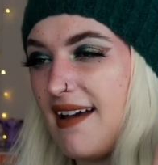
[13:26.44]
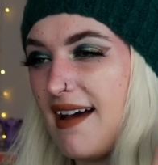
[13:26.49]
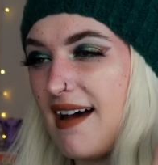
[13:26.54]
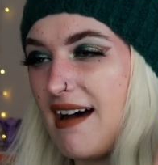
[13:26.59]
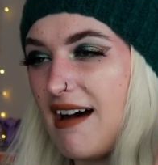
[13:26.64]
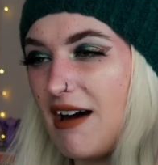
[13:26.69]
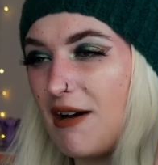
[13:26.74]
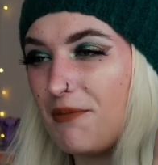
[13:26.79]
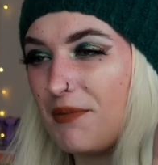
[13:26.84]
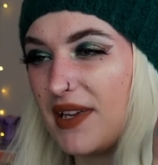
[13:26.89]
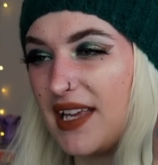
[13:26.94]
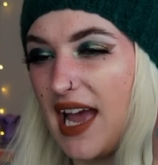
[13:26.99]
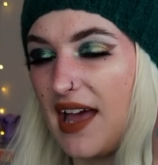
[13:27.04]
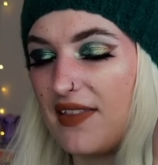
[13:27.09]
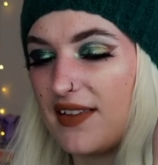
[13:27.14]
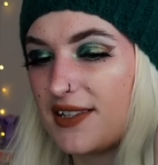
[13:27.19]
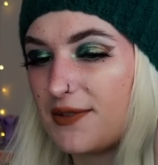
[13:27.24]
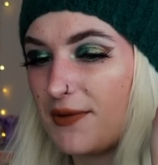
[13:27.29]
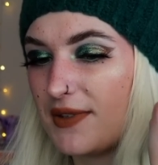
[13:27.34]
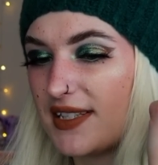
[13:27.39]
Um, but yeah,
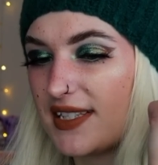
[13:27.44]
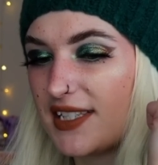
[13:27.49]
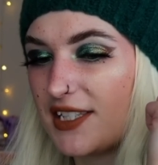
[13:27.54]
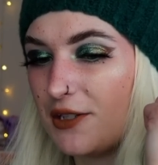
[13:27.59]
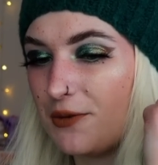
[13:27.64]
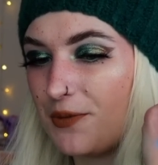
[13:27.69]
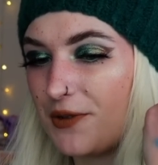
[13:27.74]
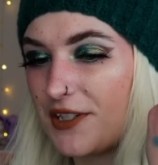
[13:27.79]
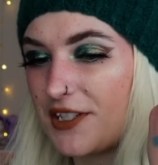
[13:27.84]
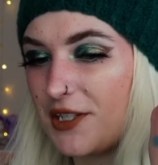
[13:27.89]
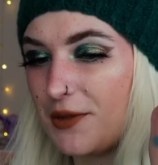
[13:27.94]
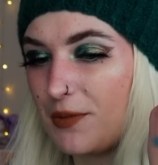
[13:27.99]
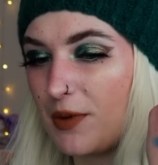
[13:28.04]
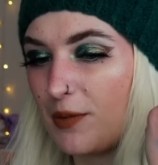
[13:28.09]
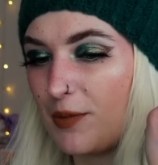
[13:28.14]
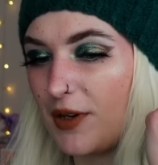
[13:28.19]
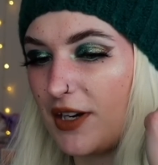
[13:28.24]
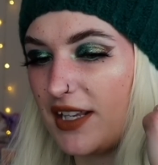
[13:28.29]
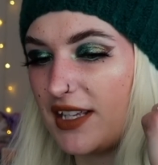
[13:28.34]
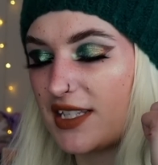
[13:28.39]
this one is super, super
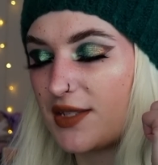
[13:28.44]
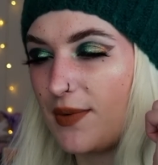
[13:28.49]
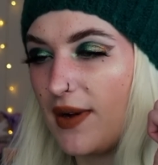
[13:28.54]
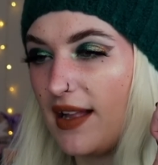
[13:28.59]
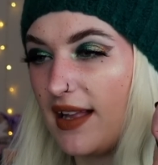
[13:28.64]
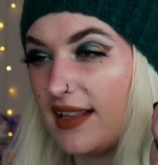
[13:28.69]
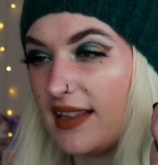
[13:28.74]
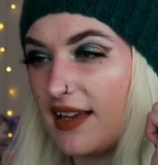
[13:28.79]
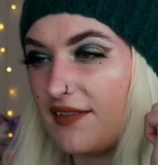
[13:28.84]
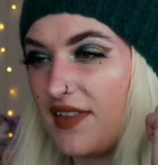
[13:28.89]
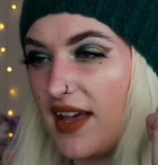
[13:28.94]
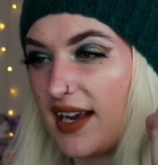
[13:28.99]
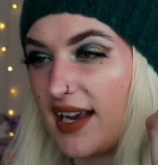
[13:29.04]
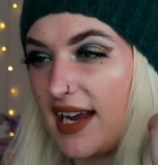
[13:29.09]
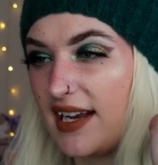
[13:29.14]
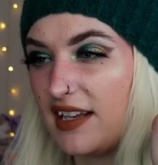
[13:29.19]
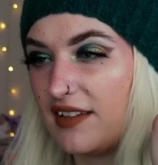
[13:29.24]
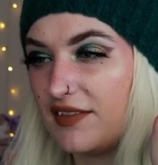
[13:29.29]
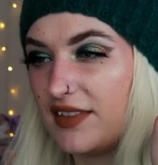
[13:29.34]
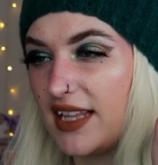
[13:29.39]
pretty as well. I love that
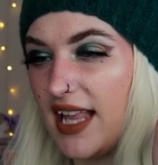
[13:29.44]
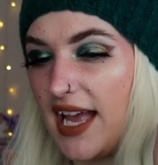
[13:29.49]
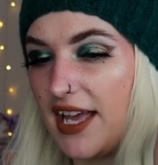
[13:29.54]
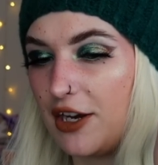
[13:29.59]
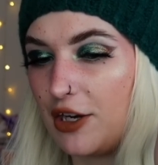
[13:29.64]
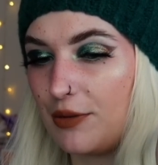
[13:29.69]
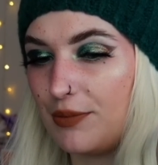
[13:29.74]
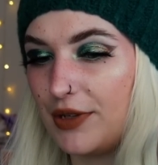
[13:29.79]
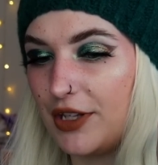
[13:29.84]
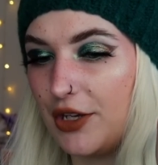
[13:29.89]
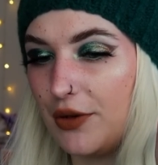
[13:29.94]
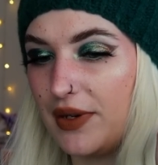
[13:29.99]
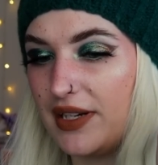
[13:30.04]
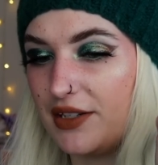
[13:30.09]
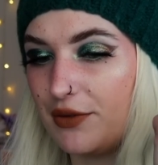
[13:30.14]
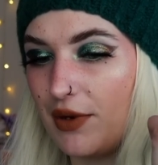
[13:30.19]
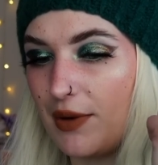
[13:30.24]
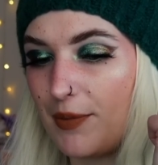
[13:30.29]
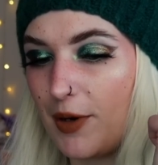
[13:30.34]
kind of lighter blue into a